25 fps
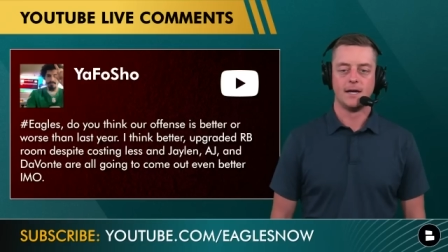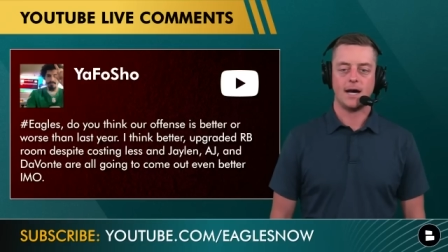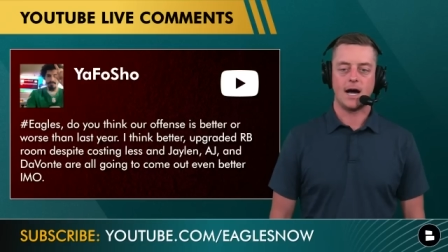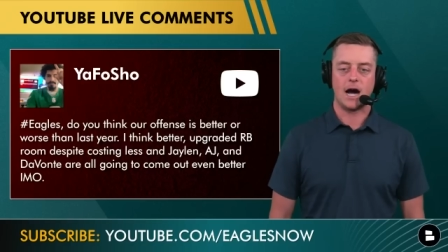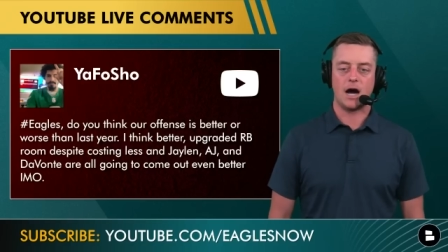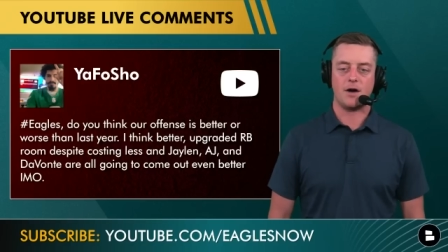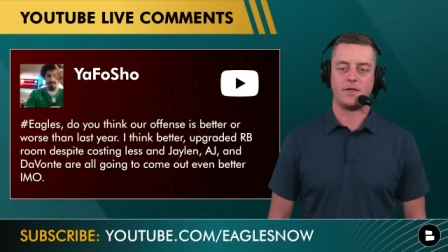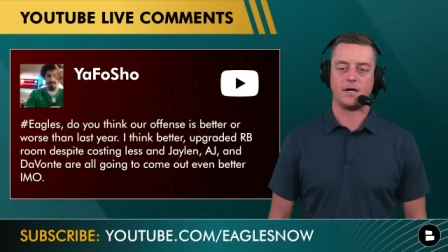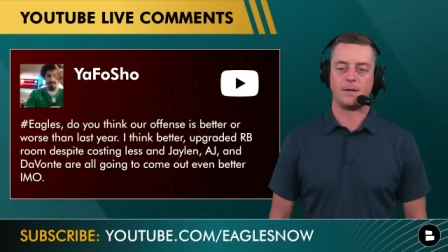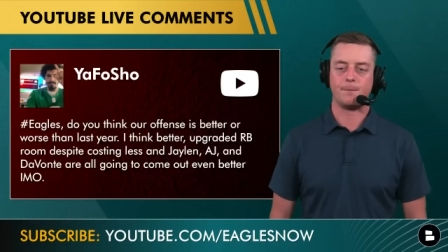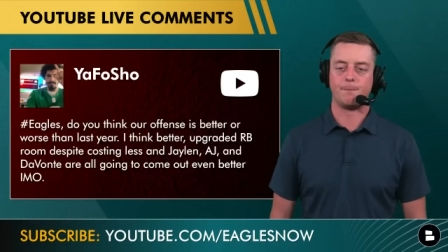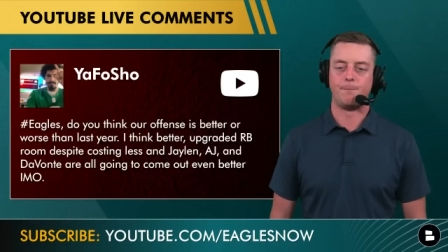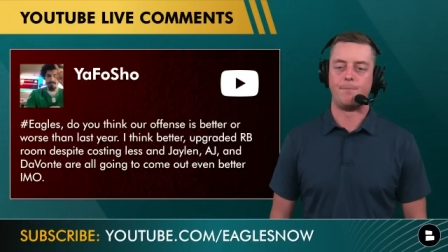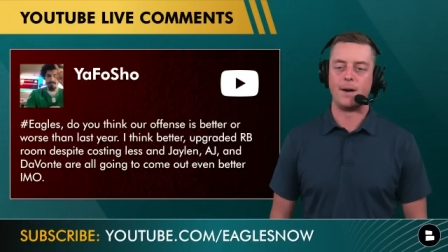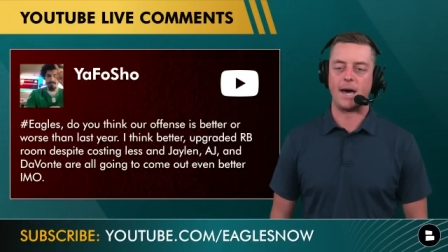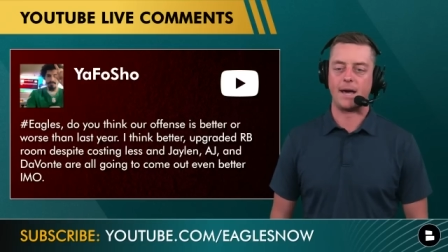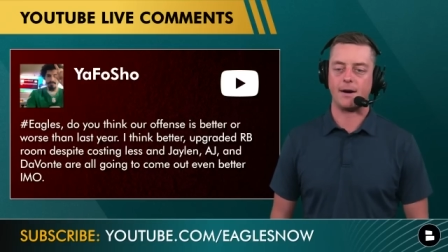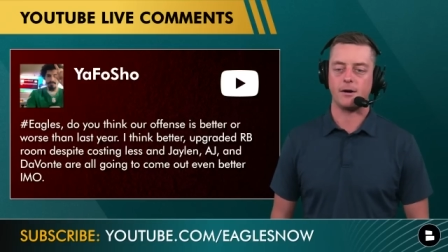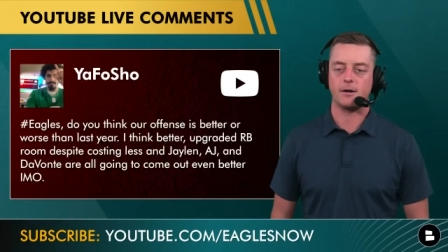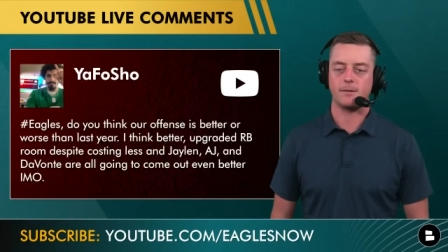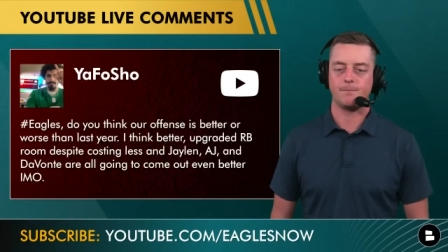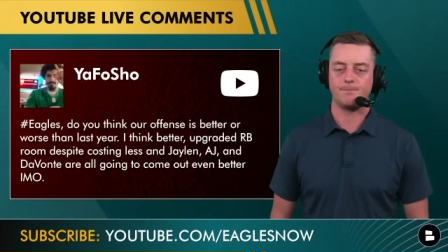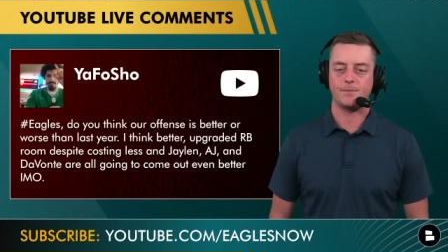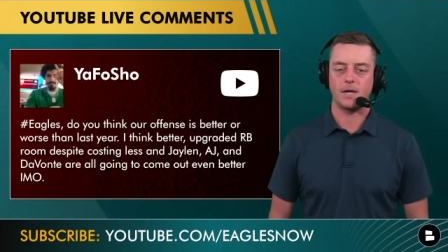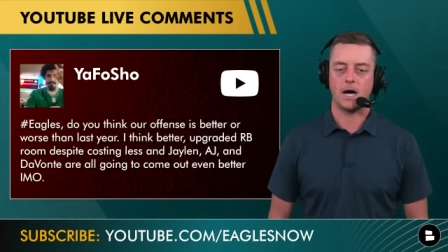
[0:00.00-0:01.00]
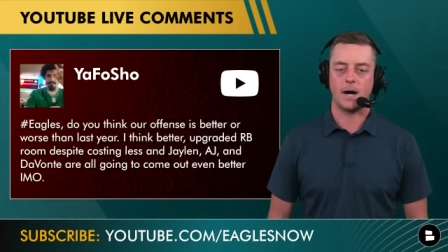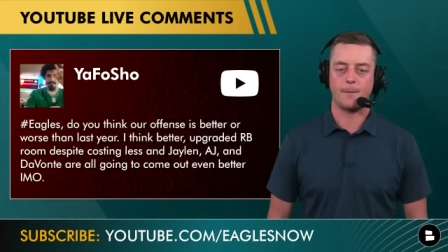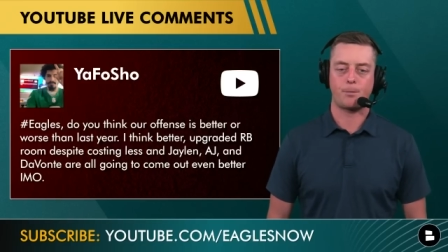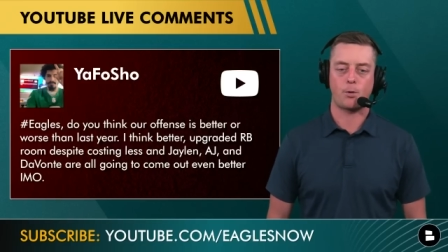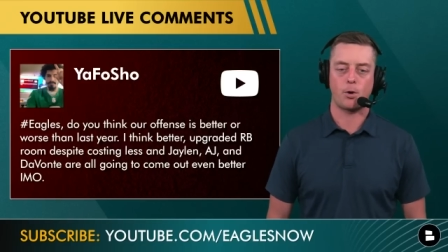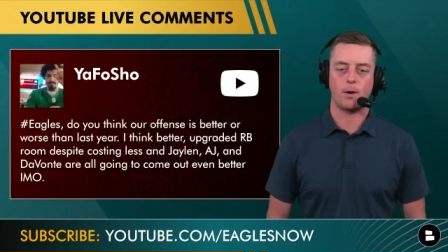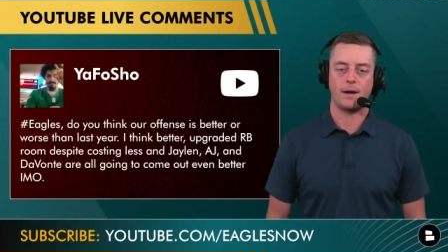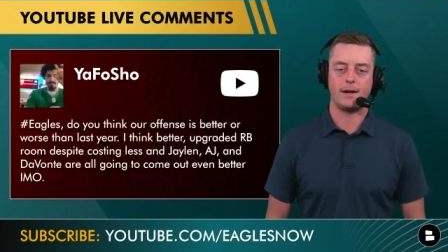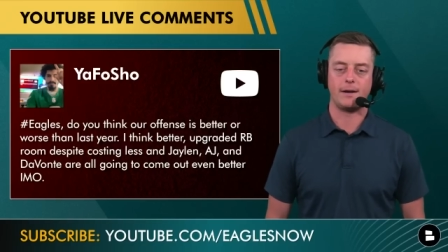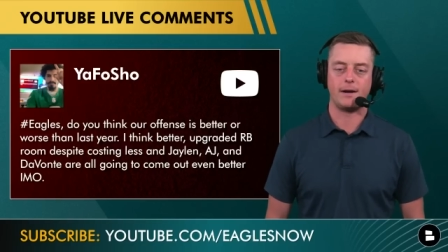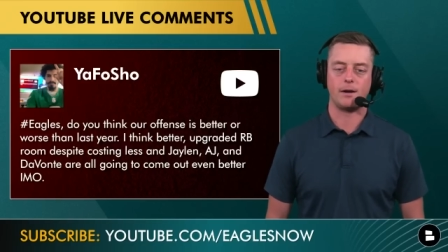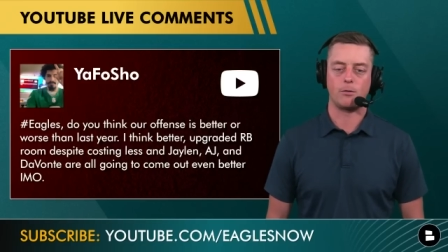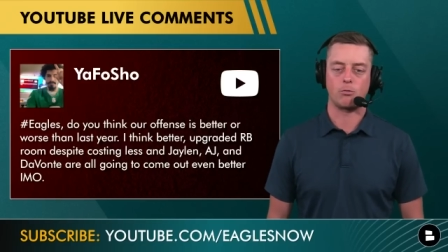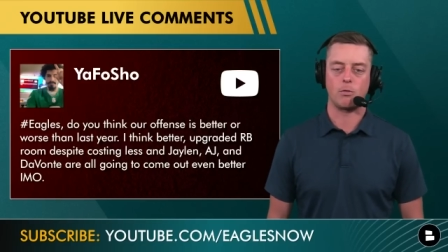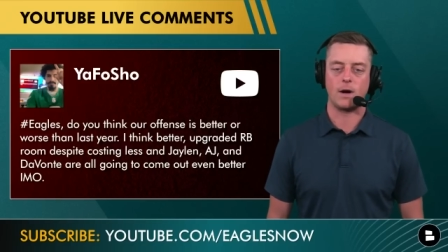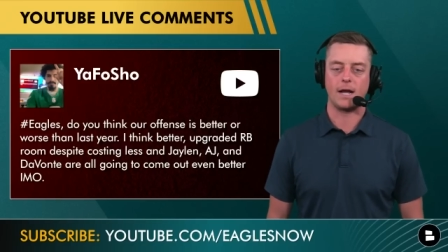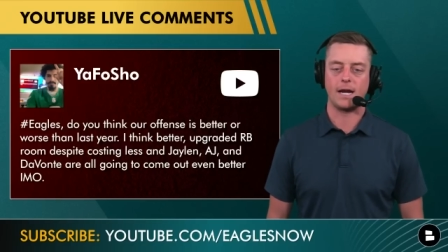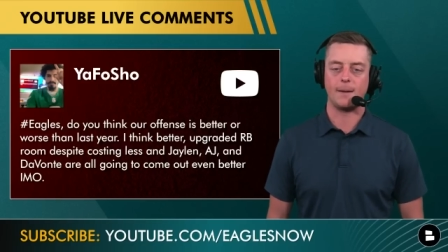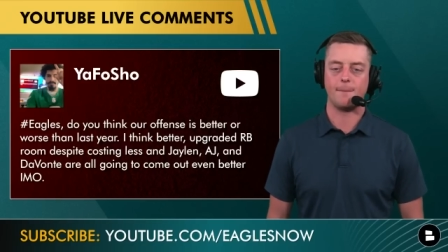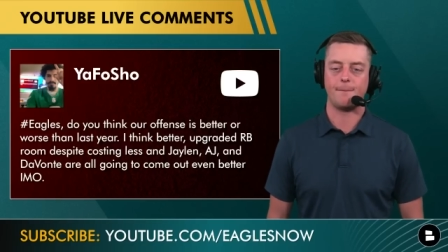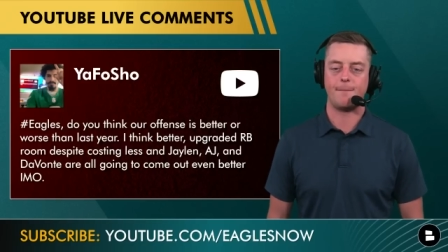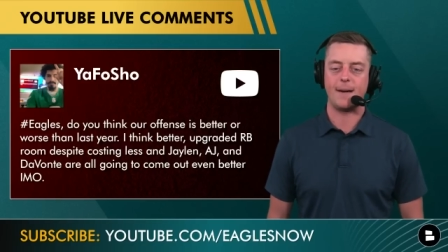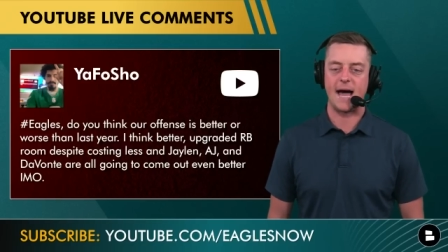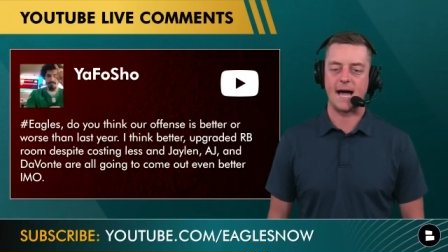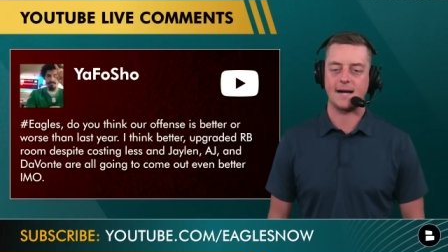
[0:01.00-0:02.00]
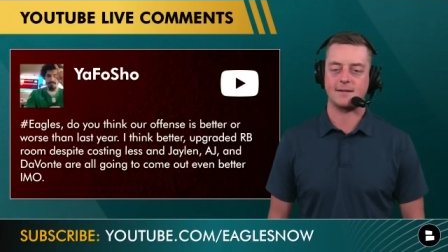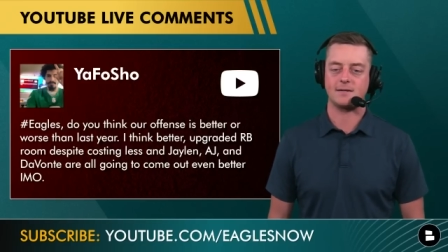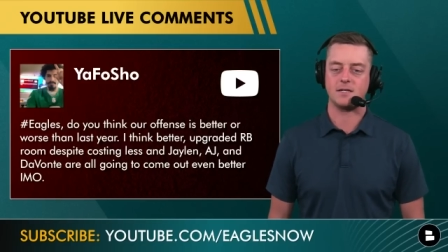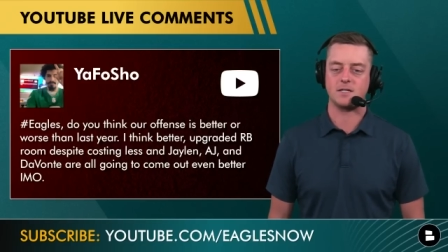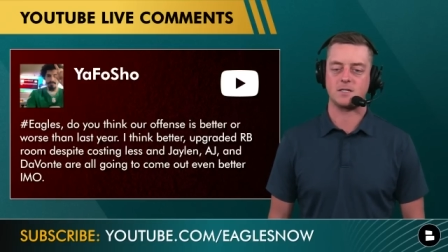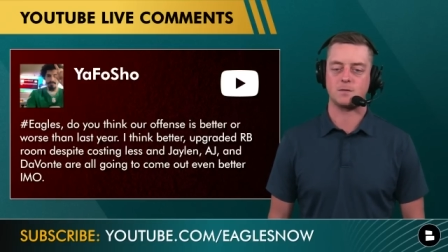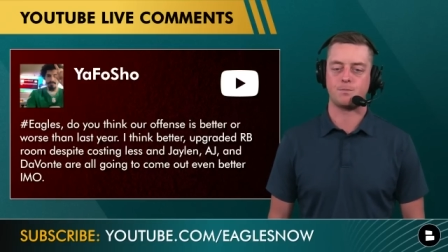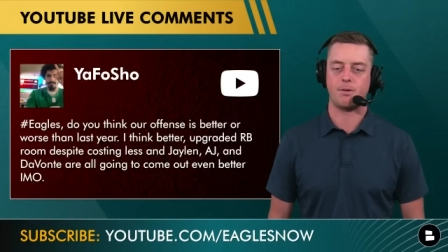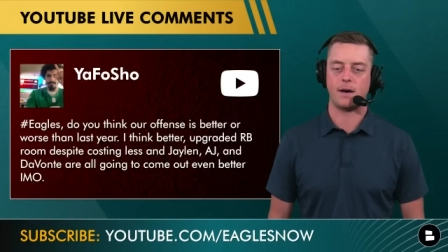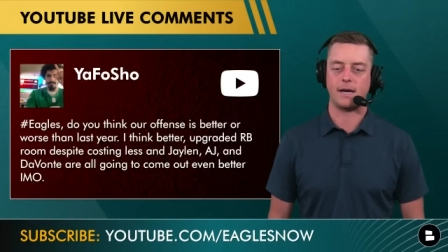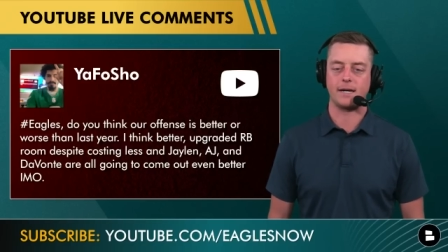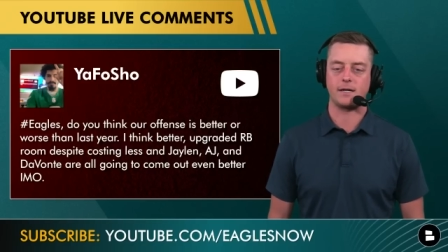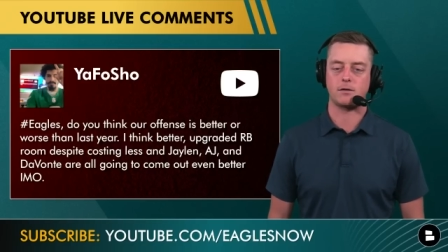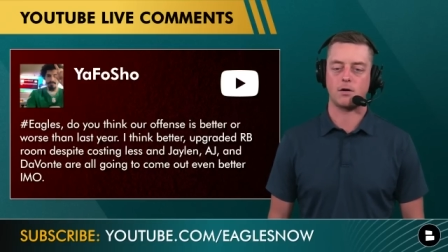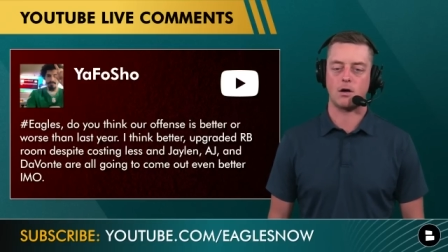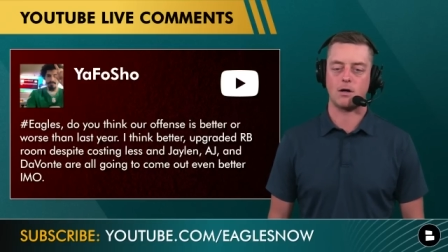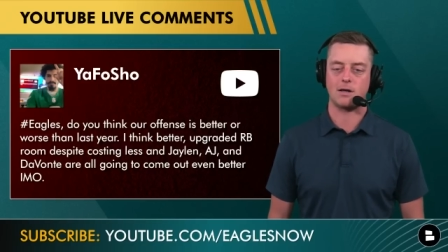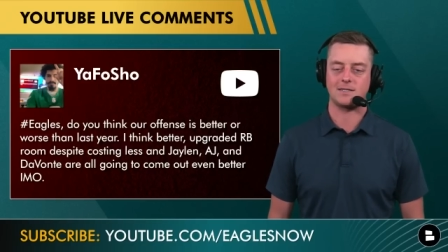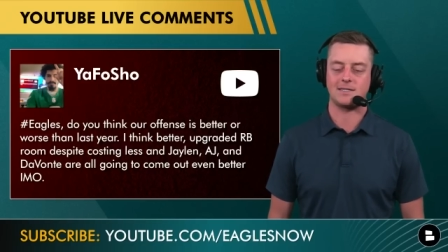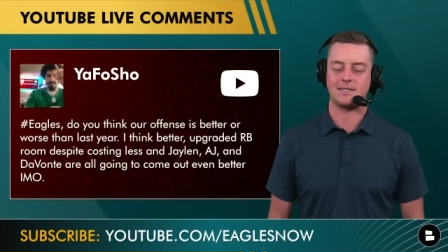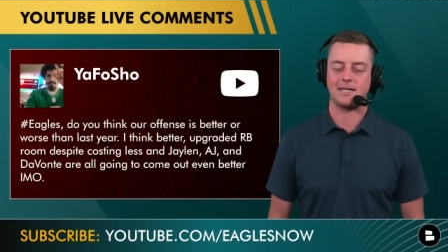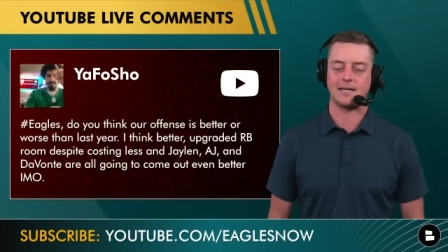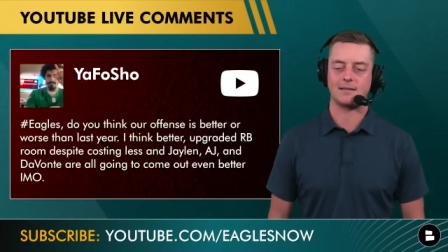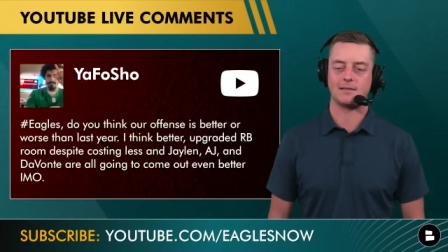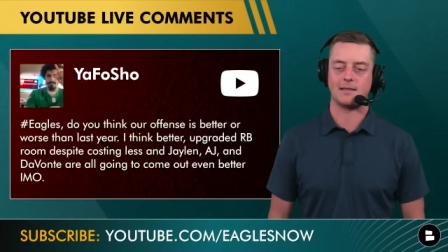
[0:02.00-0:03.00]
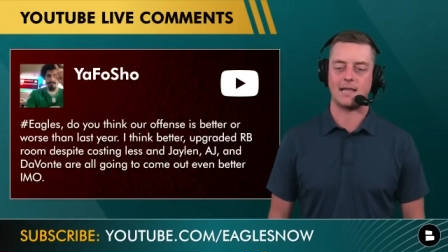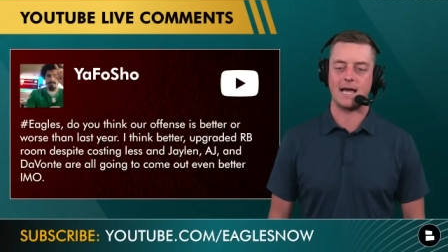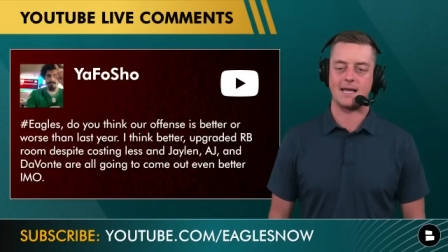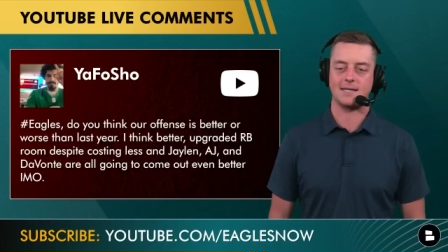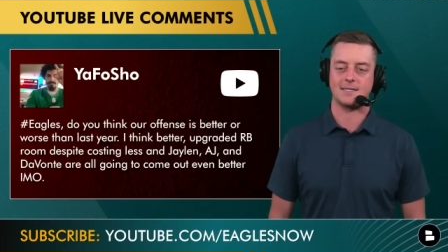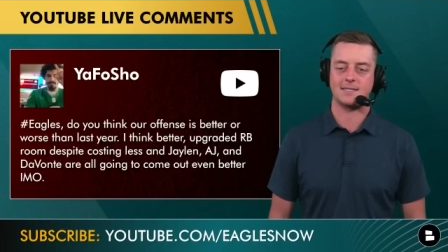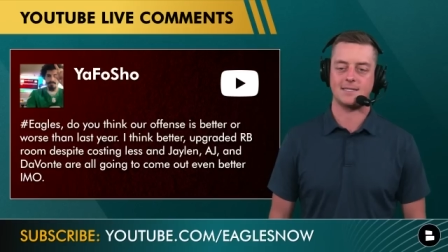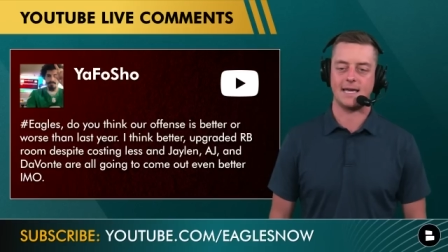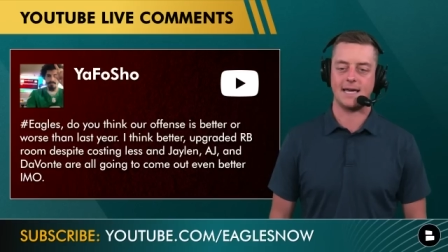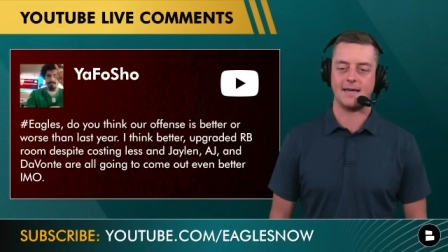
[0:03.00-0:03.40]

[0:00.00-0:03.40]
I think better, upgraded at running back despite costing less,